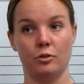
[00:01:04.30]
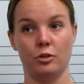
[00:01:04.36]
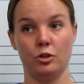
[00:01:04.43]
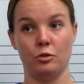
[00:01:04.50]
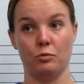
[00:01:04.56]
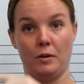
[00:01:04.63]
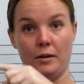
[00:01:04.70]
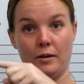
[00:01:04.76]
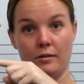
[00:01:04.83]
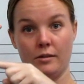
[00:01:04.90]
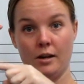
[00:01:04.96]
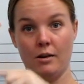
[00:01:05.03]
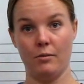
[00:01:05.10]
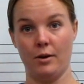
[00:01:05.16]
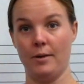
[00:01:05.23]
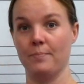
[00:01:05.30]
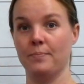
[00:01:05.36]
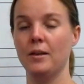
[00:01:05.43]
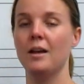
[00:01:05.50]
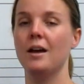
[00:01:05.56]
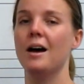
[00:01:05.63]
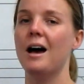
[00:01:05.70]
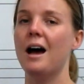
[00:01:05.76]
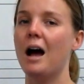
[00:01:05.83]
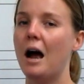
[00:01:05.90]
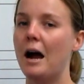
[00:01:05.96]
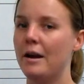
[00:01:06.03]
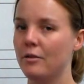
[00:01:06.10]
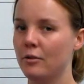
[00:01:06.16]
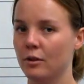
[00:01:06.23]
shrink it that way.
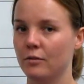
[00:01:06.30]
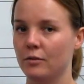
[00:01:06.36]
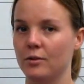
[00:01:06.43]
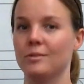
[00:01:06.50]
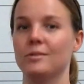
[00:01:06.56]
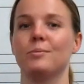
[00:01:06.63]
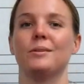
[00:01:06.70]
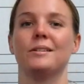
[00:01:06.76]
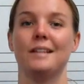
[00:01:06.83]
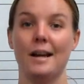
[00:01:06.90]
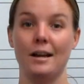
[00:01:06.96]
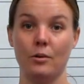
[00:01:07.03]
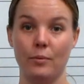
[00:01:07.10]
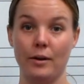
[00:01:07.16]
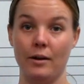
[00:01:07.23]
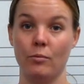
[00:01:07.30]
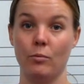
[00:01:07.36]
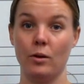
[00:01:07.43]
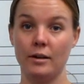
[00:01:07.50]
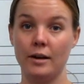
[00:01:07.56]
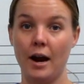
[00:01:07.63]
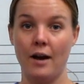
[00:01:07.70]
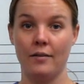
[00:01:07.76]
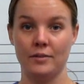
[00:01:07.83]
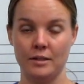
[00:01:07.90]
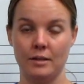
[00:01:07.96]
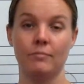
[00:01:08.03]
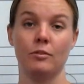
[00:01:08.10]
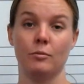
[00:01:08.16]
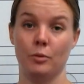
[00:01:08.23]
Either of those will take away 1 half
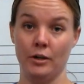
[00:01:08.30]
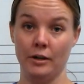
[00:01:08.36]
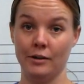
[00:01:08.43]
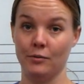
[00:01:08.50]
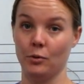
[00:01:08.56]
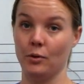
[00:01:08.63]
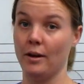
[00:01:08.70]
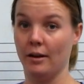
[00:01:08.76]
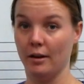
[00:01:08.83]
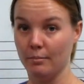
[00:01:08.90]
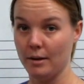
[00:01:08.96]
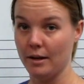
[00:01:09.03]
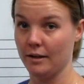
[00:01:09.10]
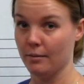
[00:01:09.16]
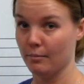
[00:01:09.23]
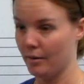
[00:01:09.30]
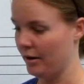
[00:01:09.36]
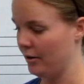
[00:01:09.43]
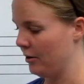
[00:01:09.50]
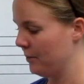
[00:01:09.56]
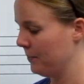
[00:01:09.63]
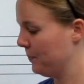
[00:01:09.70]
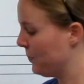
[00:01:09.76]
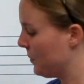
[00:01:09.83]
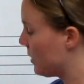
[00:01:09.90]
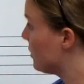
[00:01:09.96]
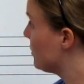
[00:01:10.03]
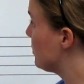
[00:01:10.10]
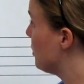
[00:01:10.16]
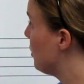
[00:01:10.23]
step from your interval and make it minor.
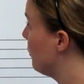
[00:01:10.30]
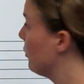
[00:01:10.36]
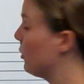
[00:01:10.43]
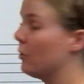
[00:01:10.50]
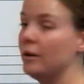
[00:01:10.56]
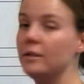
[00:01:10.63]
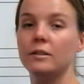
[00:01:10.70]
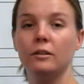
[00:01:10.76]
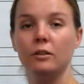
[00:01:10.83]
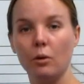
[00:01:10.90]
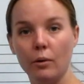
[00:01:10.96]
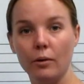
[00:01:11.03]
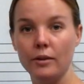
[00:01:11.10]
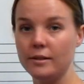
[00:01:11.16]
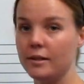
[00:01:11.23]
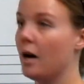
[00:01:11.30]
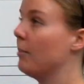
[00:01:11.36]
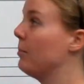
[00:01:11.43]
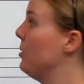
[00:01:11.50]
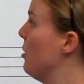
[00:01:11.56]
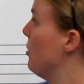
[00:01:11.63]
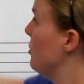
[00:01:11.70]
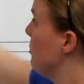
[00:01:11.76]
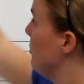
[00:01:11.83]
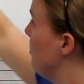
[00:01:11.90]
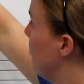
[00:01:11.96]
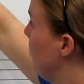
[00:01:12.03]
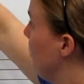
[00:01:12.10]
So if you're going to lower the top note, you would